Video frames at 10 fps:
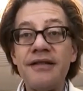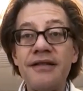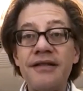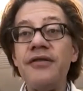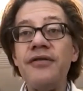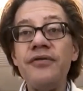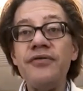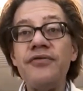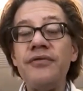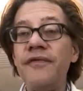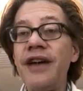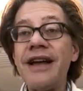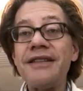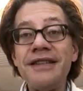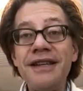looking at new
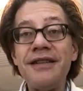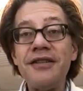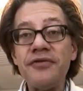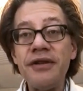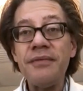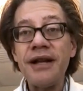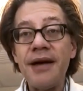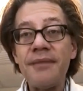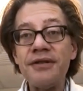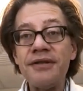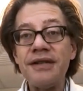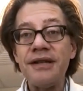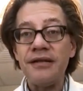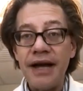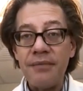vaccine and treatment options
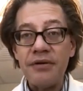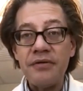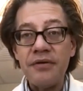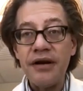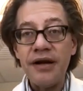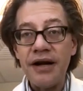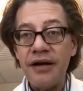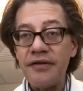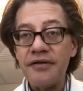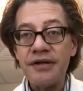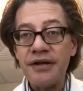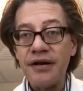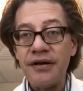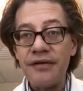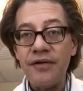in the laboratory. Others
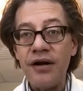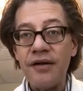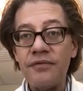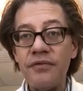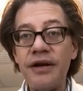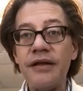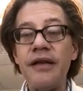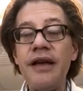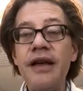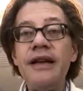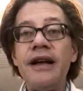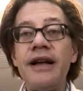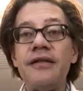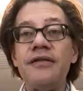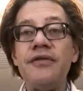are involved with
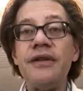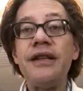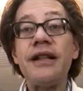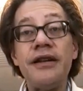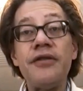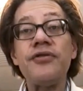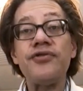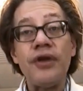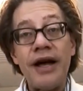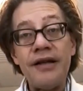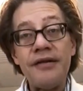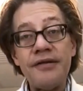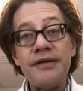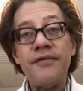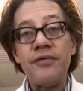uh, doing the clinical
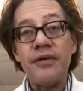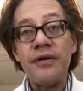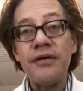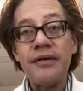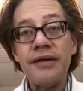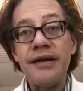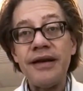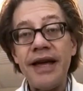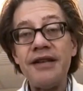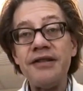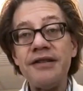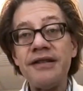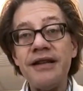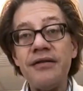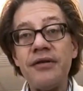trials or the agents
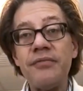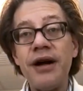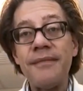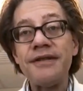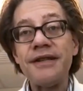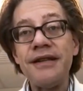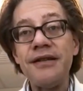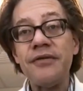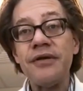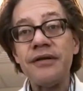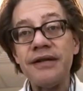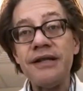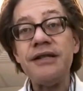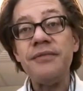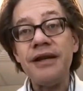that look promising or
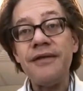need to be